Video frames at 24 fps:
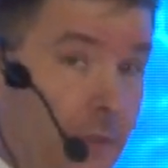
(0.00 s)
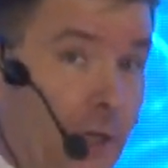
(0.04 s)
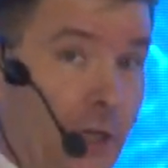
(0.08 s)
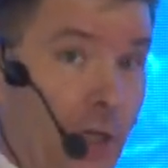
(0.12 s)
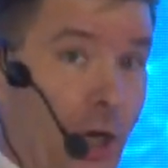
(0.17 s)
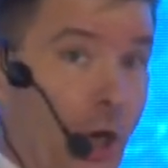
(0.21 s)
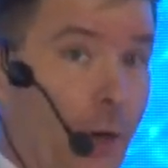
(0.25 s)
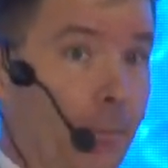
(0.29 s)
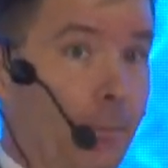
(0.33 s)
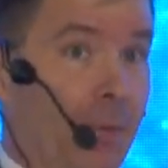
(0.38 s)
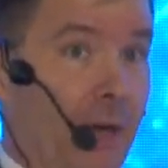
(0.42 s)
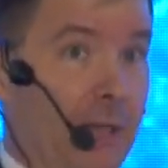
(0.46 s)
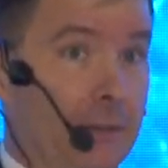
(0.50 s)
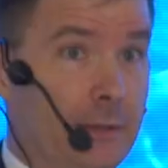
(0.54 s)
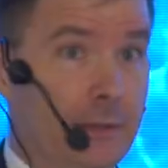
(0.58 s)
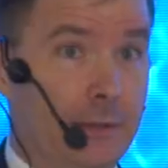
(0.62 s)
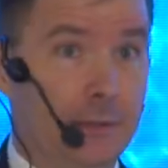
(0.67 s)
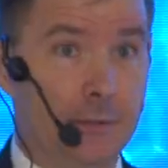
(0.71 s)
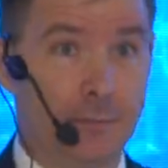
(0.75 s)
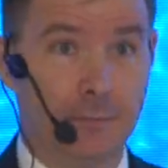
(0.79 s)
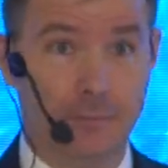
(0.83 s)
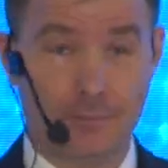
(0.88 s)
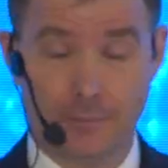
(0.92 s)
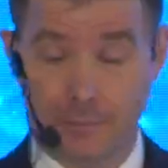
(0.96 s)
a
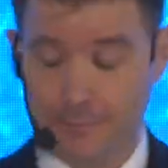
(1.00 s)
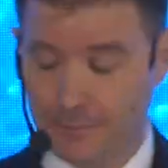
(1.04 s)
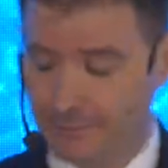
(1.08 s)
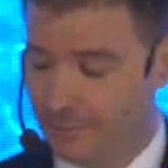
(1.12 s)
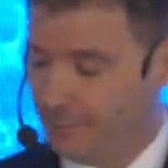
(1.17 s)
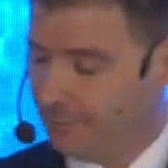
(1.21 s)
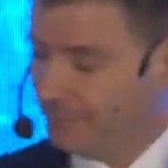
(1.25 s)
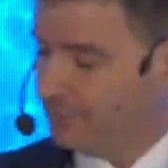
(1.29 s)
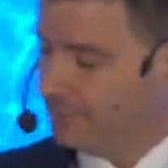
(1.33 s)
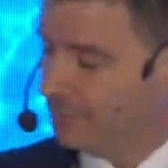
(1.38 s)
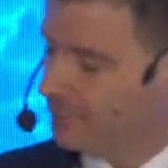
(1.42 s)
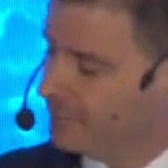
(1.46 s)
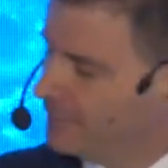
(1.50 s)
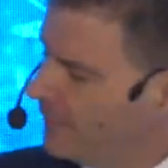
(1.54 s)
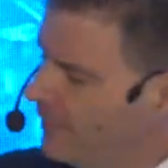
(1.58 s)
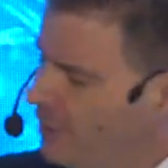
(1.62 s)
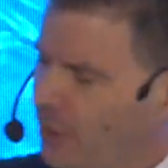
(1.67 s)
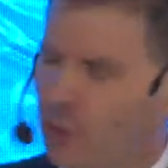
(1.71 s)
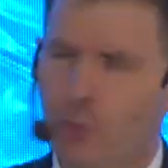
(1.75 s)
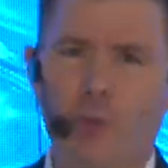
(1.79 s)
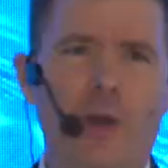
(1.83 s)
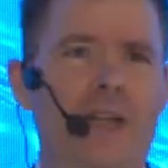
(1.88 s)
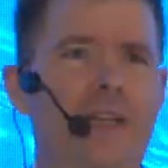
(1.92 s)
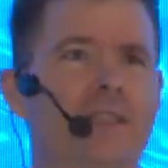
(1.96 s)
compass,
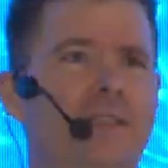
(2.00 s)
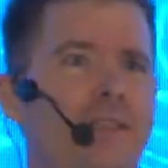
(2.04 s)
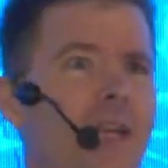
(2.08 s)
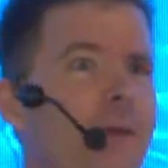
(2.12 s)
a red